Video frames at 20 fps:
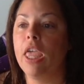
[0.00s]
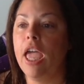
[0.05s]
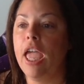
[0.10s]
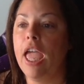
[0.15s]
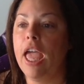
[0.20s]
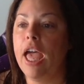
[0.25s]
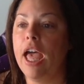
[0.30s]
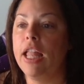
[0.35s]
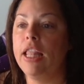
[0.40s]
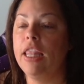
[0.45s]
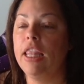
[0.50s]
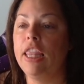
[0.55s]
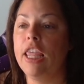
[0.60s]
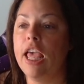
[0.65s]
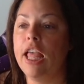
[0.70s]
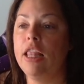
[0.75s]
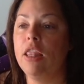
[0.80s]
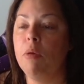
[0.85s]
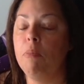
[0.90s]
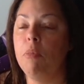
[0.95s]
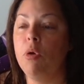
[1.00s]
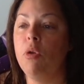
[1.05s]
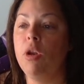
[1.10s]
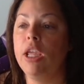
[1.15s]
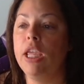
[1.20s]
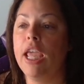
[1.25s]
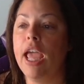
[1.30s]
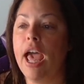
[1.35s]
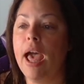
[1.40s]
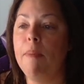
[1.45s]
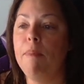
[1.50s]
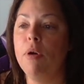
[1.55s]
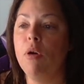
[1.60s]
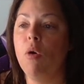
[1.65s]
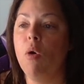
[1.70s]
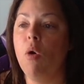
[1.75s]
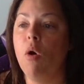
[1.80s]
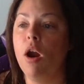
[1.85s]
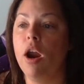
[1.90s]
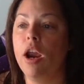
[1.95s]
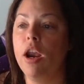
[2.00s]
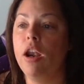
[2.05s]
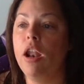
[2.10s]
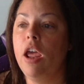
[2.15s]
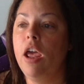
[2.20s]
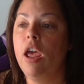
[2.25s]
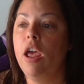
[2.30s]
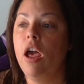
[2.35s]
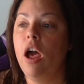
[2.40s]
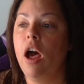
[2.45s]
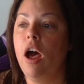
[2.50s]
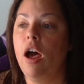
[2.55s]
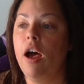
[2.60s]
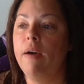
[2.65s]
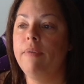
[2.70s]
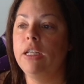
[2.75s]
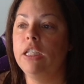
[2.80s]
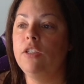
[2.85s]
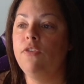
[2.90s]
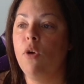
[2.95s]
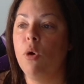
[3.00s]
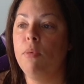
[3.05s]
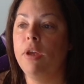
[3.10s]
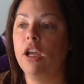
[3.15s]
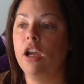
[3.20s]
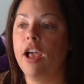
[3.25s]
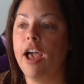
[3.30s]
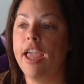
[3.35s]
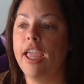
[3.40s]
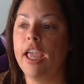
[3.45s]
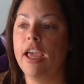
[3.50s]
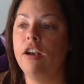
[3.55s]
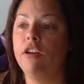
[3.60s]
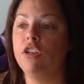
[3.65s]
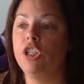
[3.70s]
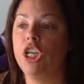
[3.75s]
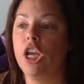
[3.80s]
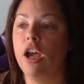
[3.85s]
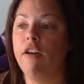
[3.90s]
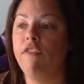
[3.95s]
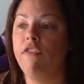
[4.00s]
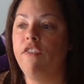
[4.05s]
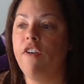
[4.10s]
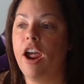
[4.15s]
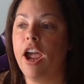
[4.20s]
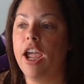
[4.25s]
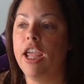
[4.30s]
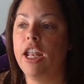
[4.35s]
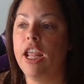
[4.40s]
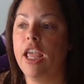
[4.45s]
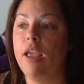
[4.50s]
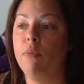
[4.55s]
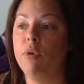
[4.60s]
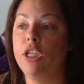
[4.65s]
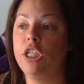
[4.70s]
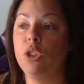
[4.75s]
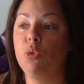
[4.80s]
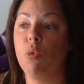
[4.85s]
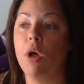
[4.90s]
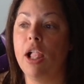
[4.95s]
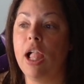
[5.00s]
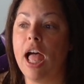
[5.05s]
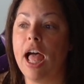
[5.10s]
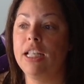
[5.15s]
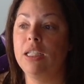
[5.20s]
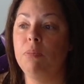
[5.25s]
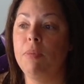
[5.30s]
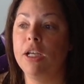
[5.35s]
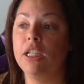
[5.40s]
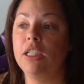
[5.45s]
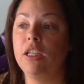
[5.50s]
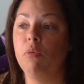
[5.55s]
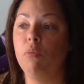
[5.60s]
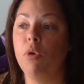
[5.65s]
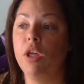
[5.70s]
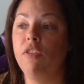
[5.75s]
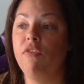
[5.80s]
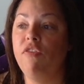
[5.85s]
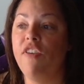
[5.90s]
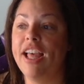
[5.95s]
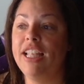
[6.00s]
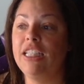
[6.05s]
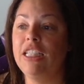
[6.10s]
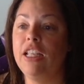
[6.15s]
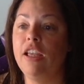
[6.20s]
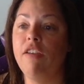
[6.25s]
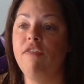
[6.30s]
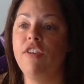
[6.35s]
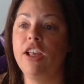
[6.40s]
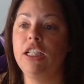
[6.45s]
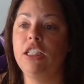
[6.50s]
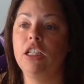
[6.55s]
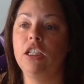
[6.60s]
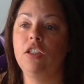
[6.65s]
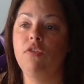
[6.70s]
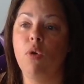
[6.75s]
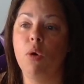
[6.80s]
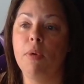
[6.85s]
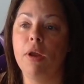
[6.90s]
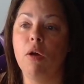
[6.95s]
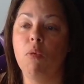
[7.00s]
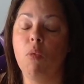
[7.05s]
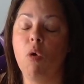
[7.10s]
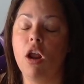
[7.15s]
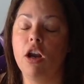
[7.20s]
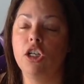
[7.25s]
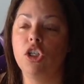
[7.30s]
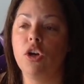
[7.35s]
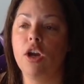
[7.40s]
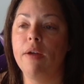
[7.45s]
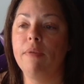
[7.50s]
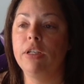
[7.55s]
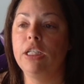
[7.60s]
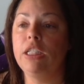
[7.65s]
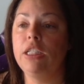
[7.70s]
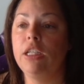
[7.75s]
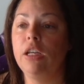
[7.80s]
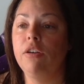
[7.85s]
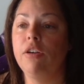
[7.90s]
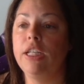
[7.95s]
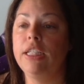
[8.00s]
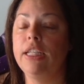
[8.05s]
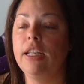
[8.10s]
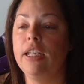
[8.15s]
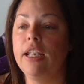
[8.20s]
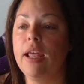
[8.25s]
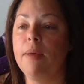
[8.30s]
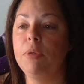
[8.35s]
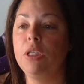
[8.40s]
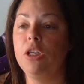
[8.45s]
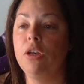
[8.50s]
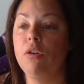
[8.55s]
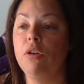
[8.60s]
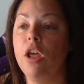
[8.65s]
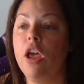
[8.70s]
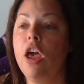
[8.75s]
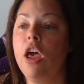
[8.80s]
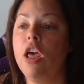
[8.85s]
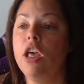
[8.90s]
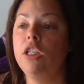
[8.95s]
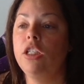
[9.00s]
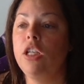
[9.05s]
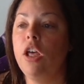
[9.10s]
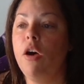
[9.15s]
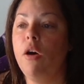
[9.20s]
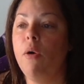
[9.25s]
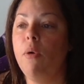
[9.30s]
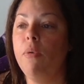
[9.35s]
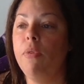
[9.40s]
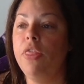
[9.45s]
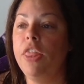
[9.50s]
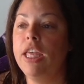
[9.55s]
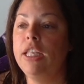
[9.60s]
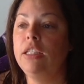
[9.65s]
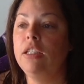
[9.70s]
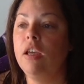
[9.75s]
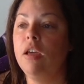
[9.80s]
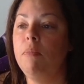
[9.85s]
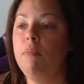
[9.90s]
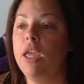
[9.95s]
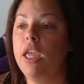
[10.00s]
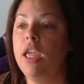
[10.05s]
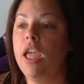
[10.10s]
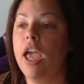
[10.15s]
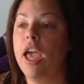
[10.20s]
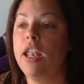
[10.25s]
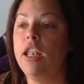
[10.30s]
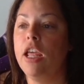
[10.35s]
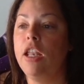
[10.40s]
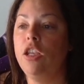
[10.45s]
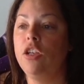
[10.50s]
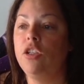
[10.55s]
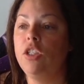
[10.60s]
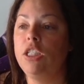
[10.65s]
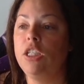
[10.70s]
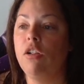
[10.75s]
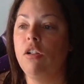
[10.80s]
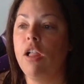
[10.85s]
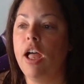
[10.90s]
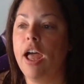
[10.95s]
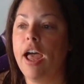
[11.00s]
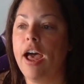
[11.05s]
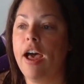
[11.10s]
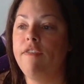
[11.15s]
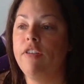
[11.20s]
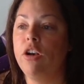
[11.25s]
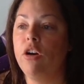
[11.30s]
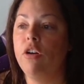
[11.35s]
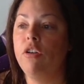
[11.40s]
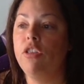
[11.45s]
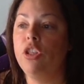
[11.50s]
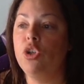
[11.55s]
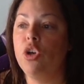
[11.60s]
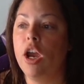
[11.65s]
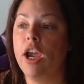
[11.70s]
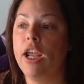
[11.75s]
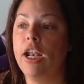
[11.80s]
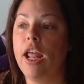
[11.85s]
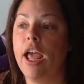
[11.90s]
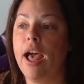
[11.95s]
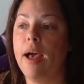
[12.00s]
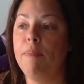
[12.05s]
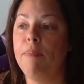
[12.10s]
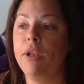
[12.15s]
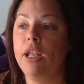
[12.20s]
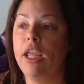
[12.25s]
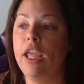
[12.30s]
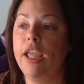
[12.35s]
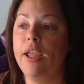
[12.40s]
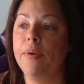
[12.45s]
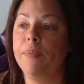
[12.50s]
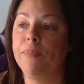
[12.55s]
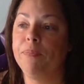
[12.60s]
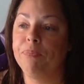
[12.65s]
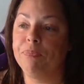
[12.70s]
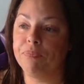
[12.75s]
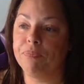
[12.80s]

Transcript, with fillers: and then the moon in Capricorn um, is forming a kite energy on Friday, which is well aspected with Vesta. Vesta is forming a water trine with Ceres and Neptune. So this could be, and then you still have an earth trine happening